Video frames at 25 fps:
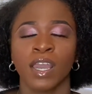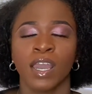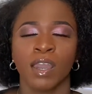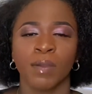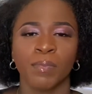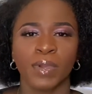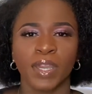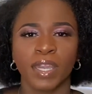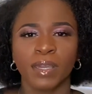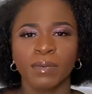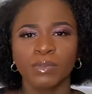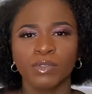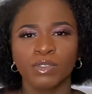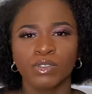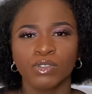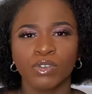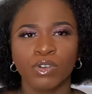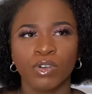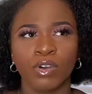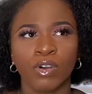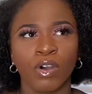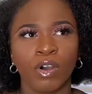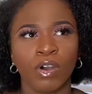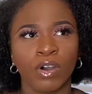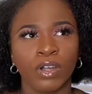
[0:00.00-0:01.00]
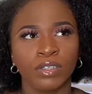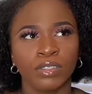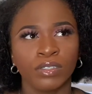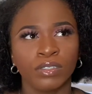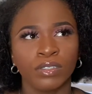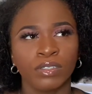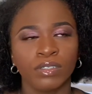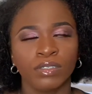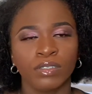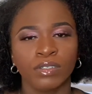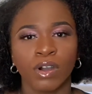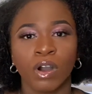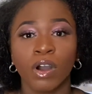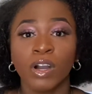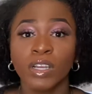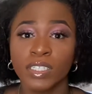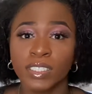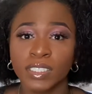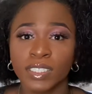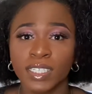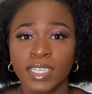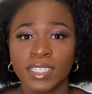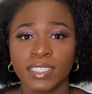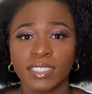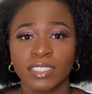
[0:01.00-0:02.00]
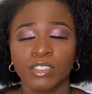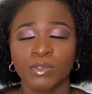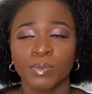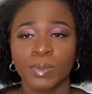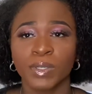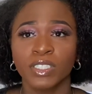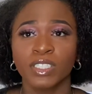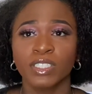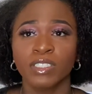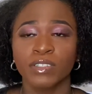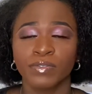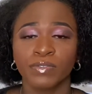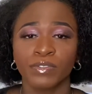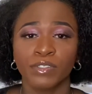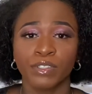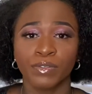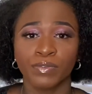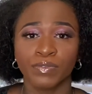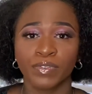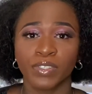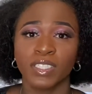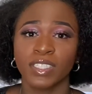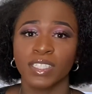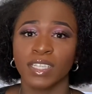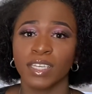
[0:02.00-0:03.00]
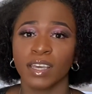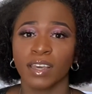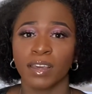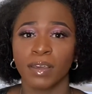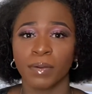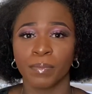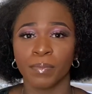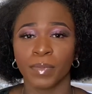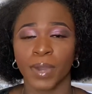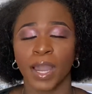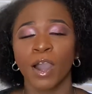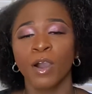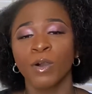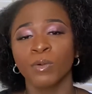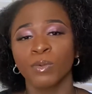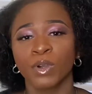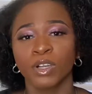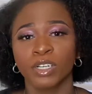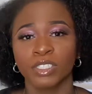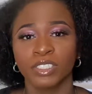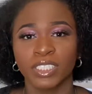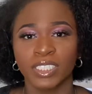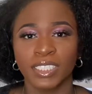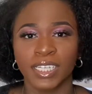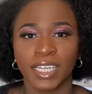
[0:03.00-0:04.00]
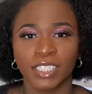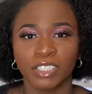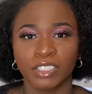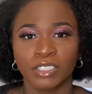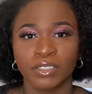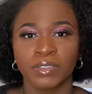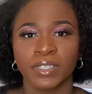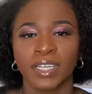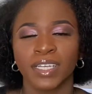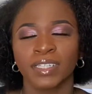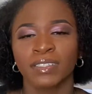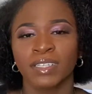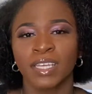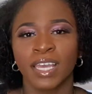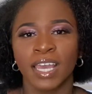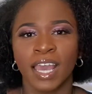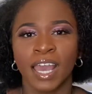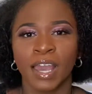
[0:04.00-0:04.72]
Being able to go on holidays, especially to visit my home country, Nigeria, and